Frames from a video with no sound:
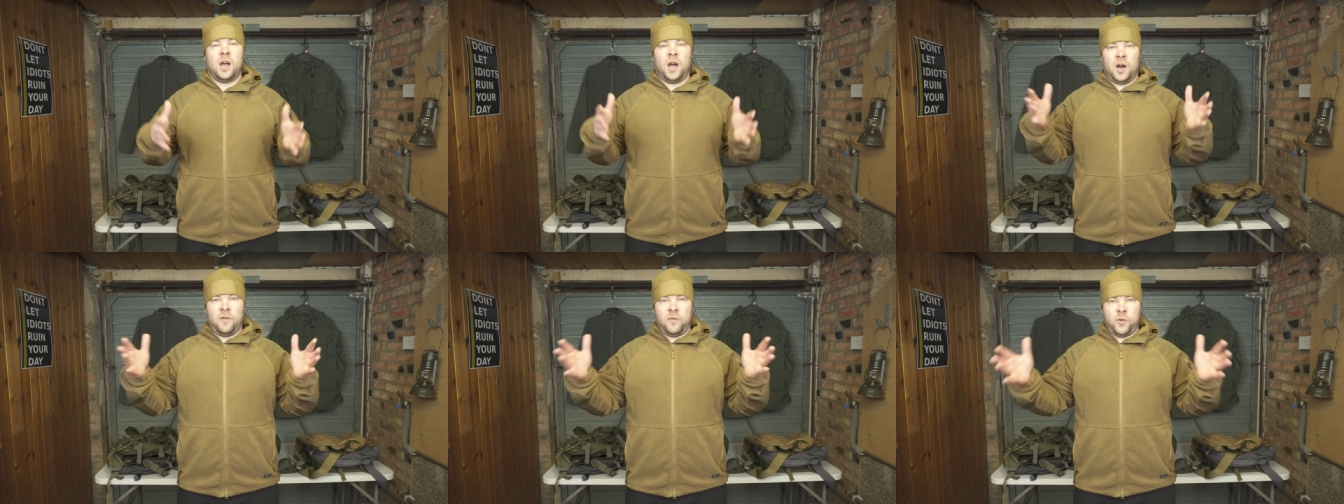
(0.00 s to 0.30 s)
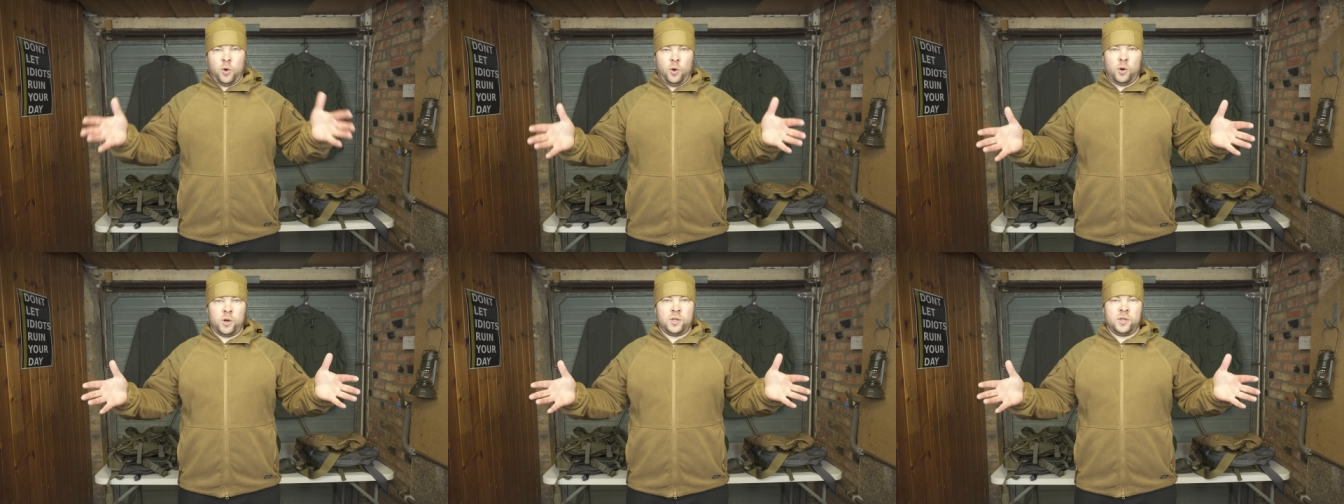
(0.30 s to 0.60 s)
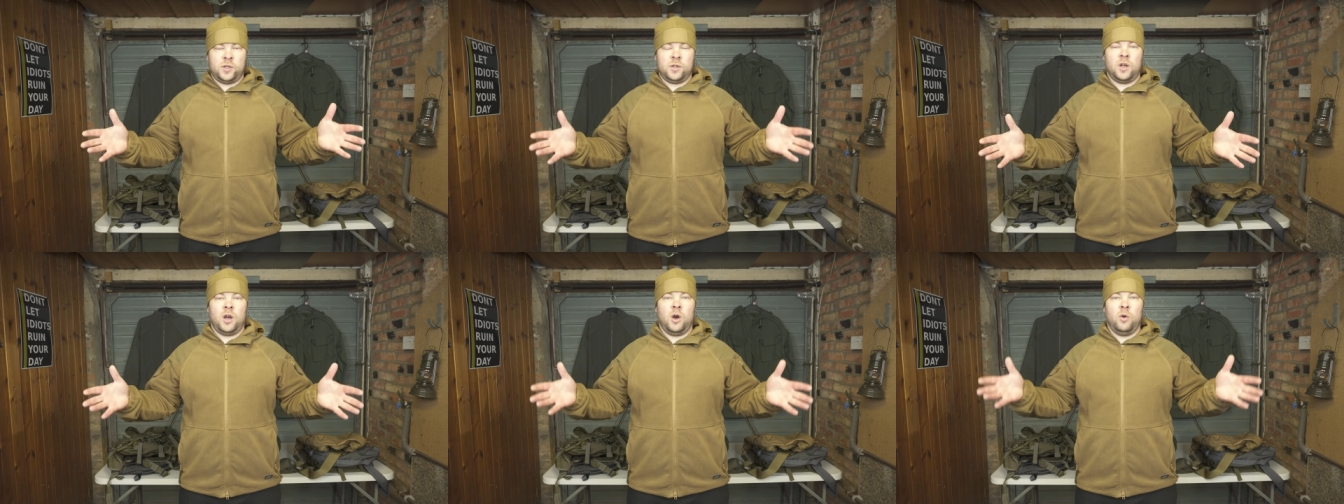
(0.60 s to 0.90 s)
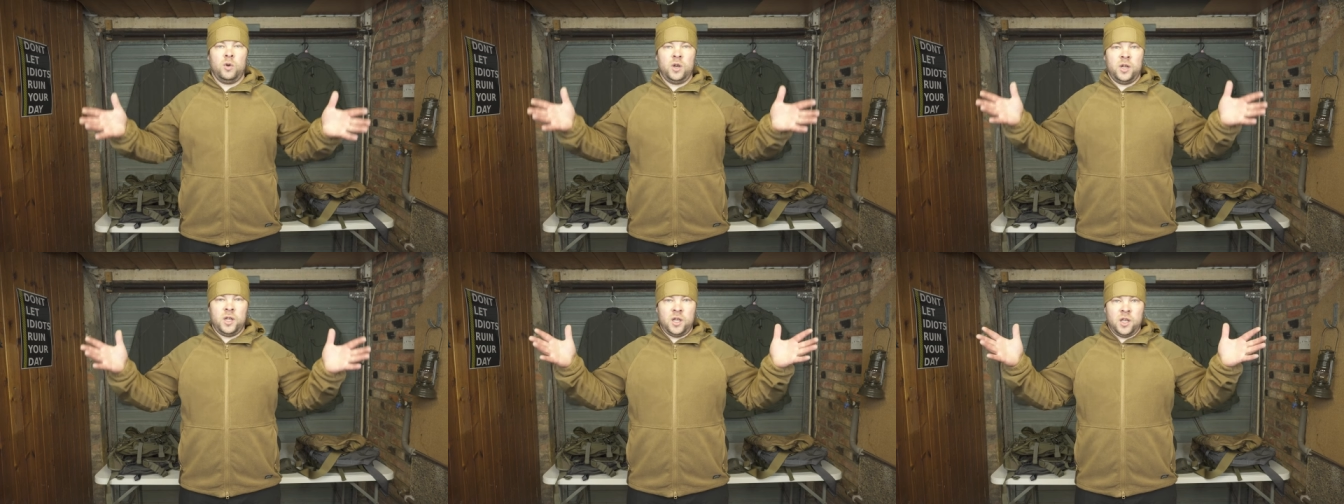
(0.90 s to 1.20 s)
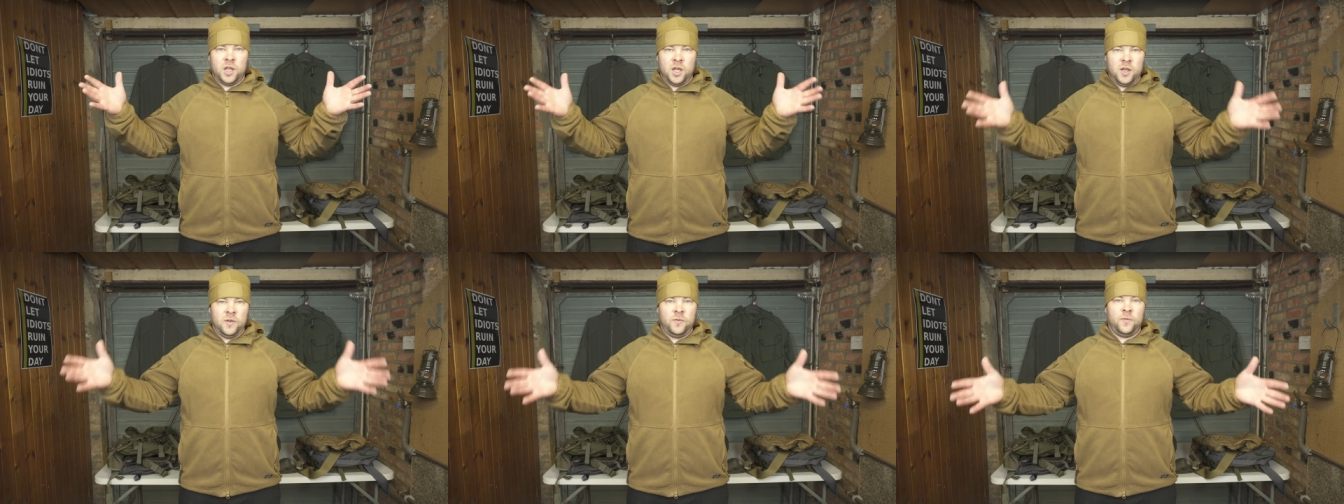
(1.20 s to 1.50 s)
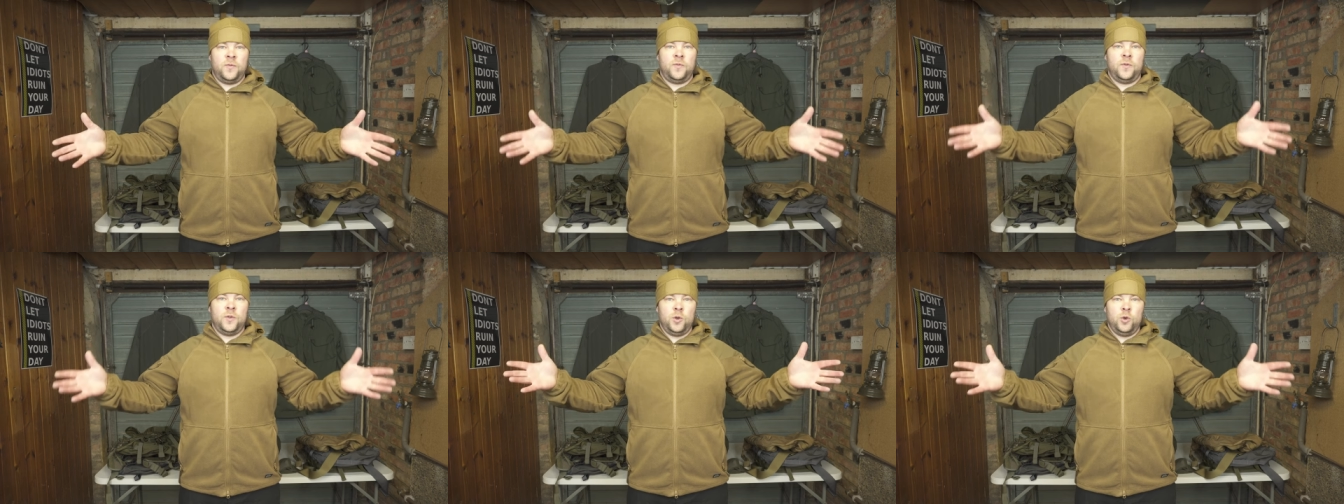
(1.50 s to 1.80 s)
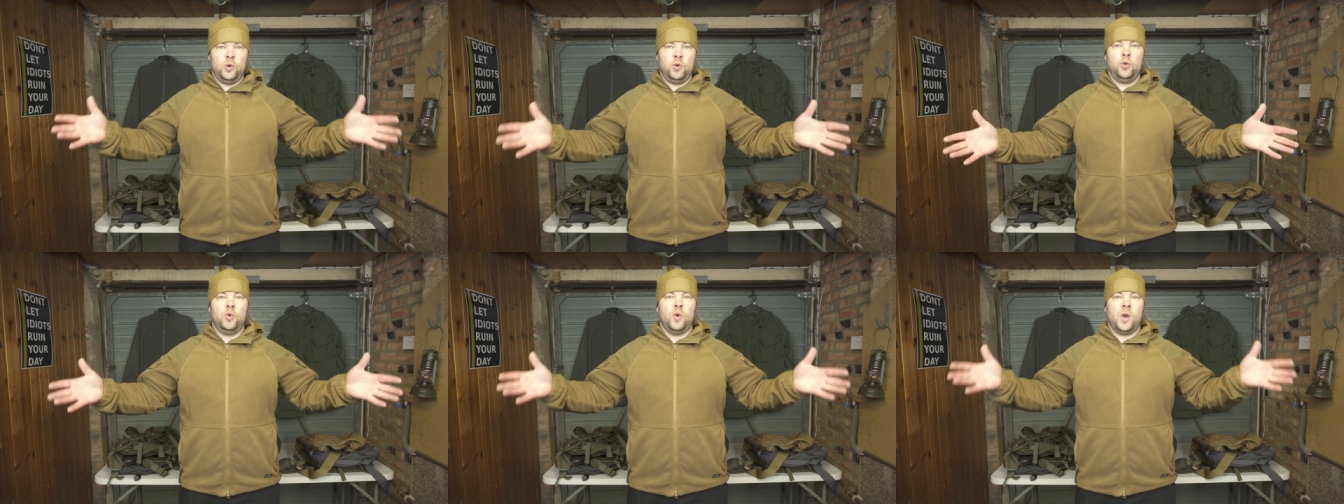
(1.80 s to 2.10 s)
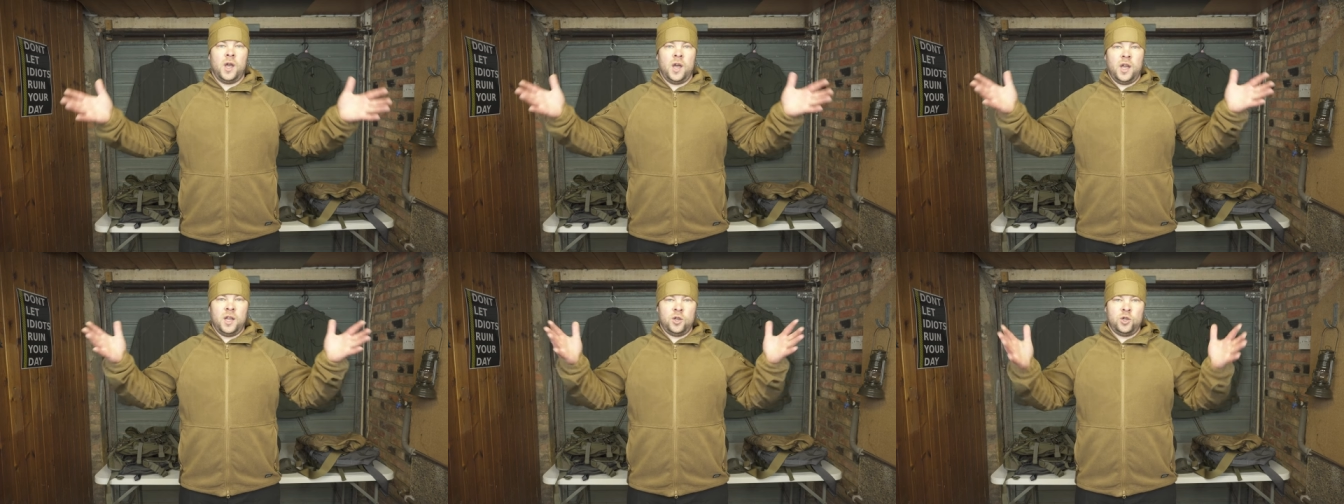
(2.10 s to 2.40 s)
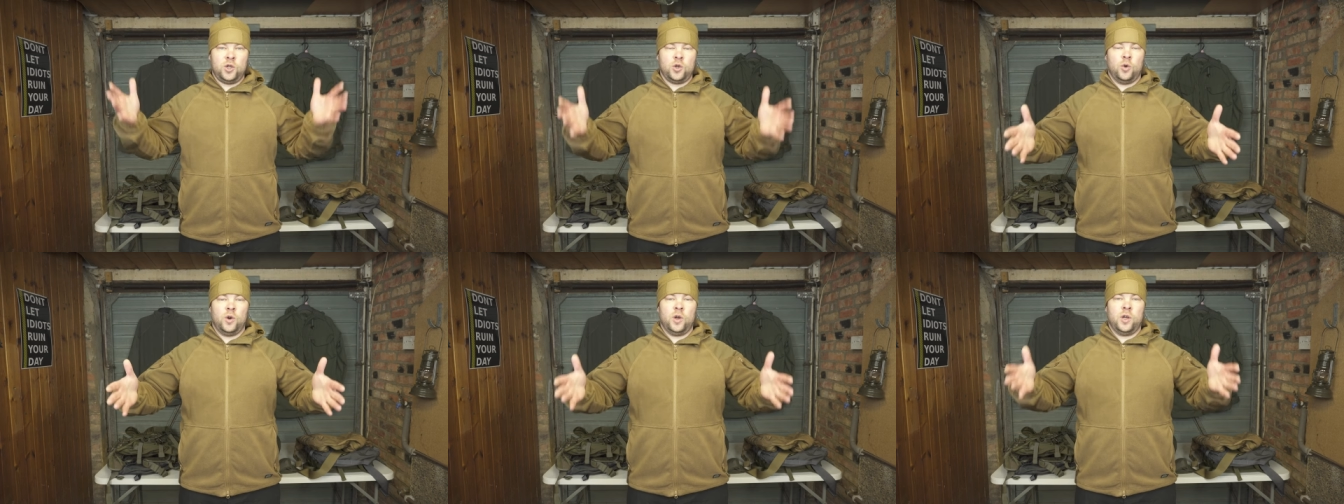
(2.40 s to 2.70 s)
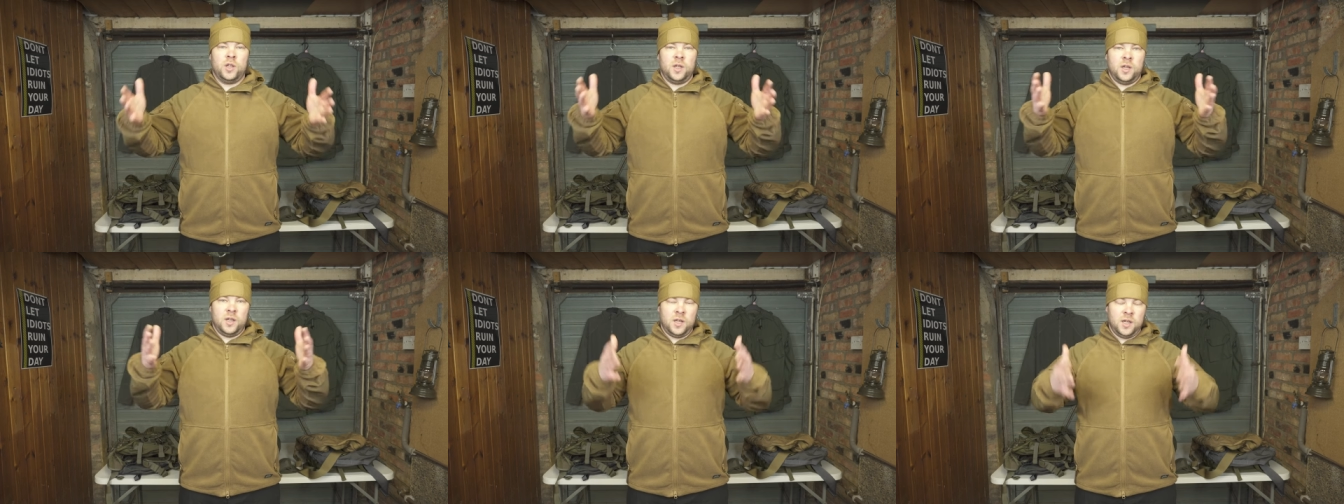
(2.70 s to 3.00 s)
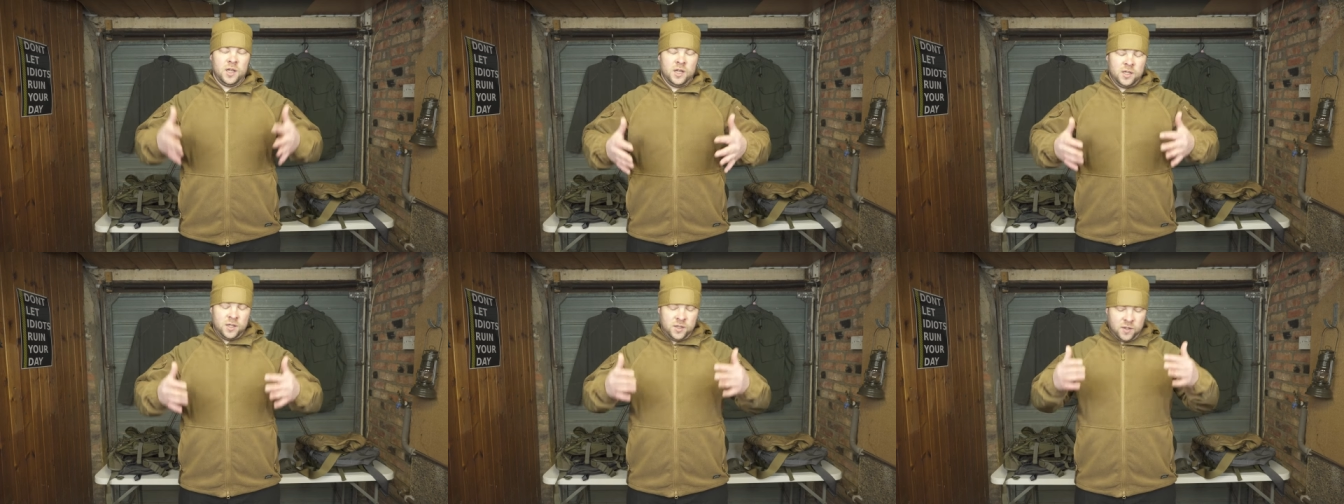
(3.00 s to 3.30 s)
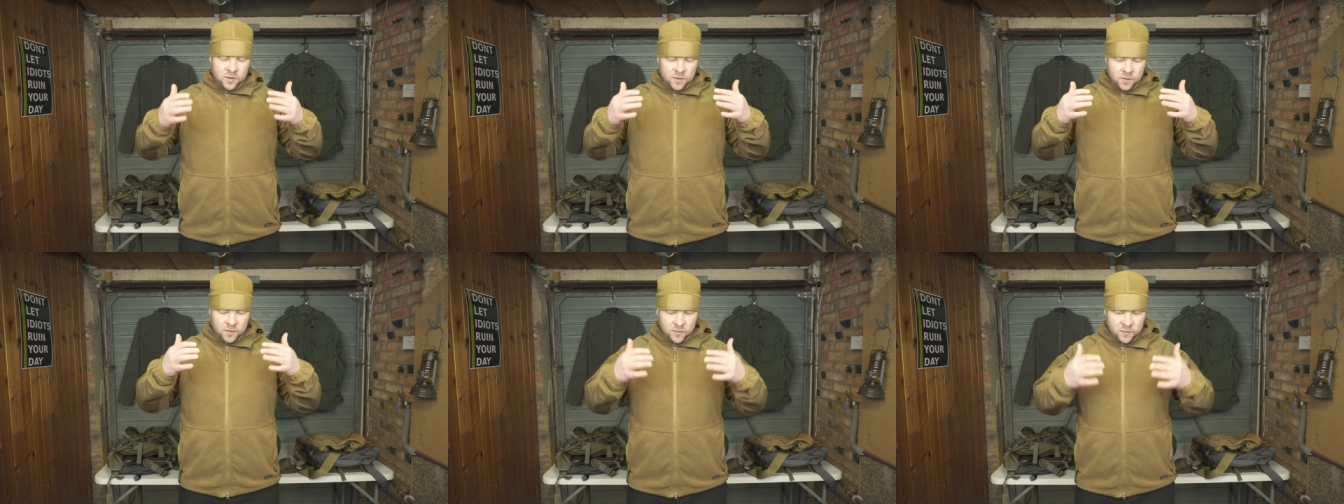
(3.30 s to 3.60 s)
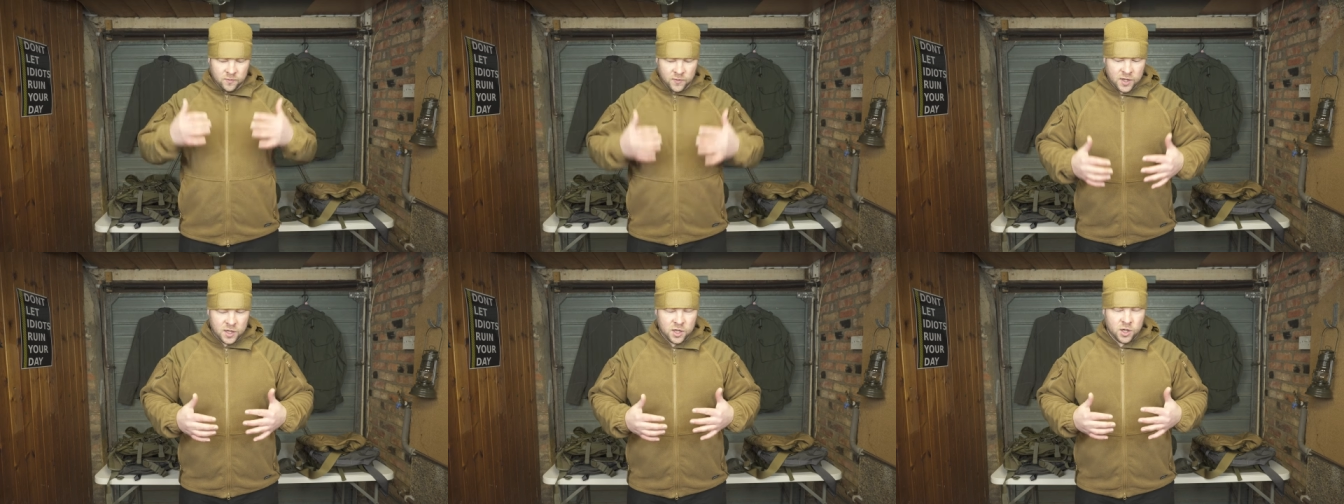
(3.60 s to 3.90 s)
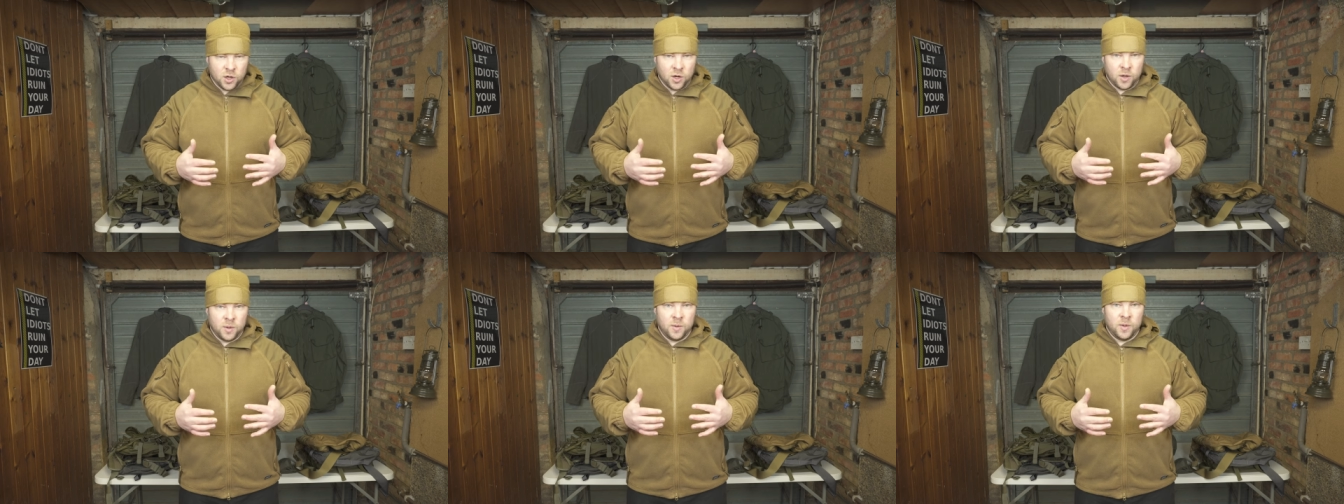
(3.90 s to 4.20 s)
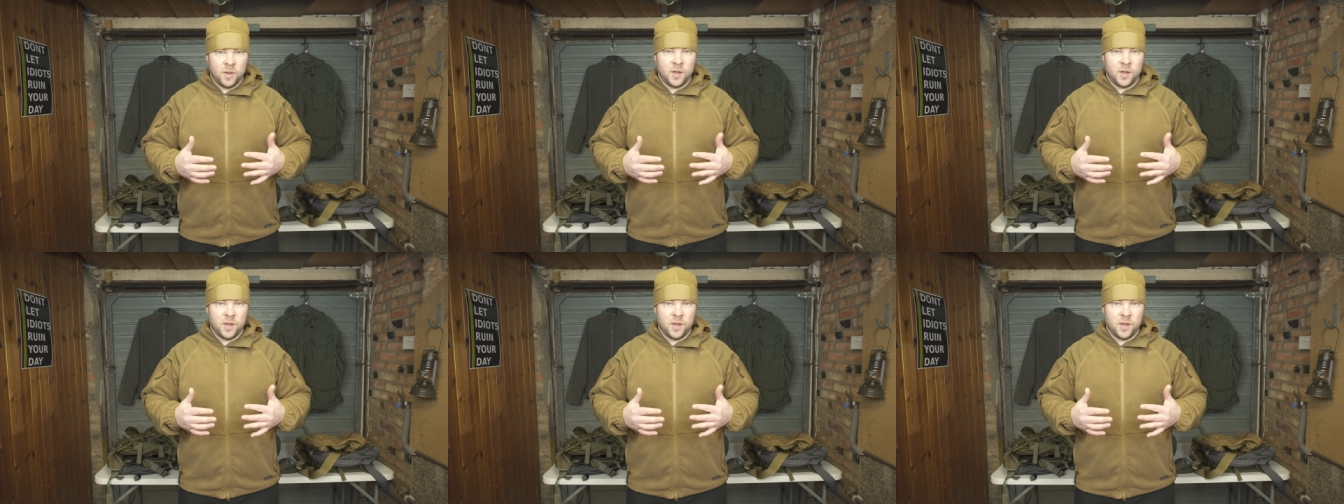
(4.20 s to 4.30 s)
Of course, only if you enjoy this video.